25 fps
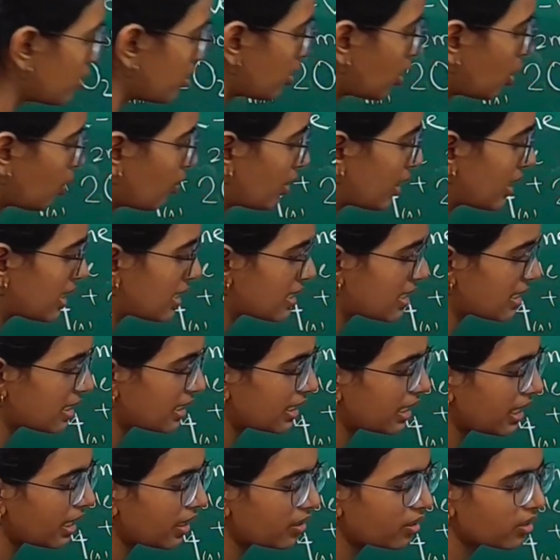Now we can see
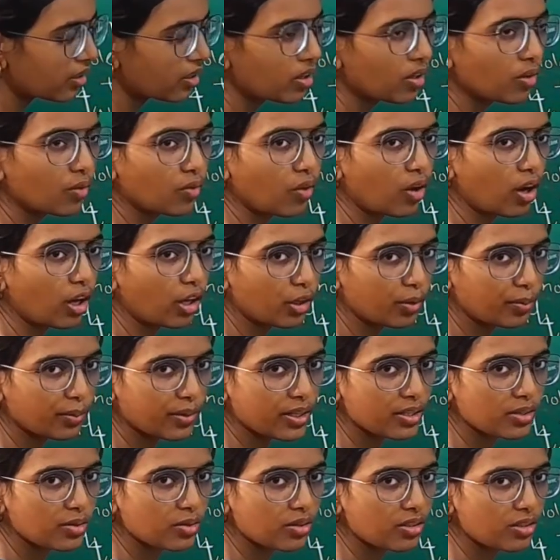that volume
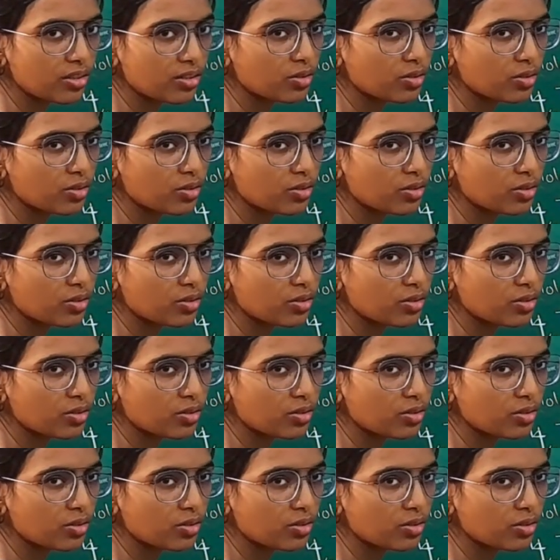ratio is